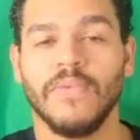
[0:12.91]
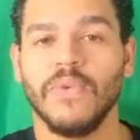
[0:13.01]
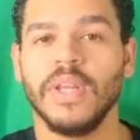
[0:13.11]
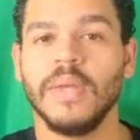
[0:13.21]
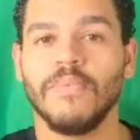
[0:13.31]

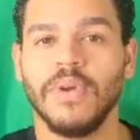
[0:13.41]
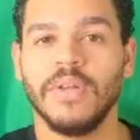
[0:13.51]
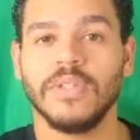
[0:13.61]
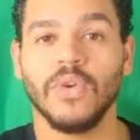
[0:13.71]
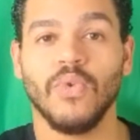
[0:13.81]
3D
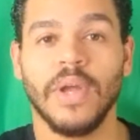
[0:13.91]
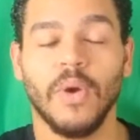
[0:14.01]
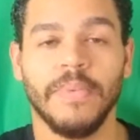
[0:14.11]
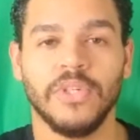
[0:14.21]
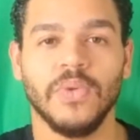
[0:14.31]
printer is a great
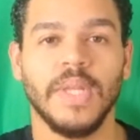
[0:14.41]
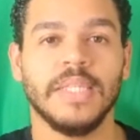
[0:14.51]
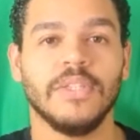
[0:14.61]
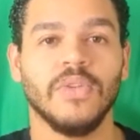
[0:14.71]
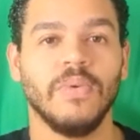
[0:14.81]

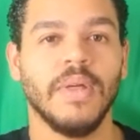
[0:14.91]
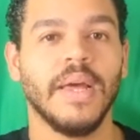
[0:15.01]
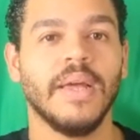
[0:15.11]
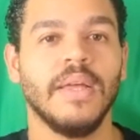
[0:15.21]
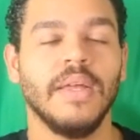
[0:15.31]
opportunity to do
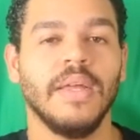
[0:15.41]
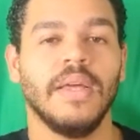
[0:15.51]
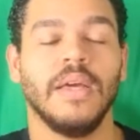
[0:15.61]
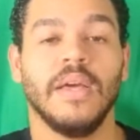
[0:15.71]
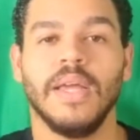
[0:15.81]
that,
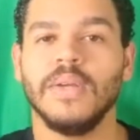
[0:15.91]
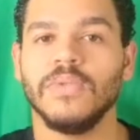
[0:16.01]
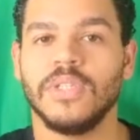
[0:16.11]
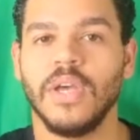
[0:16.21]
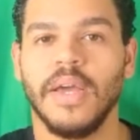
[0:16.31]
a
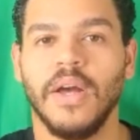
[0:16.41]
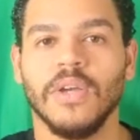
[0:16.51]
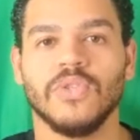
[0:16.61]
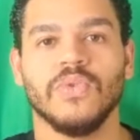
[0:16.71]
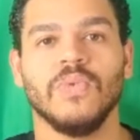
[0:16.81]
little side
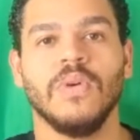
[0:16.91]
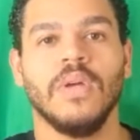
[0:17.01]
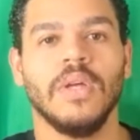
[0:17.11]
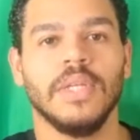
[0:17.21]
hustle.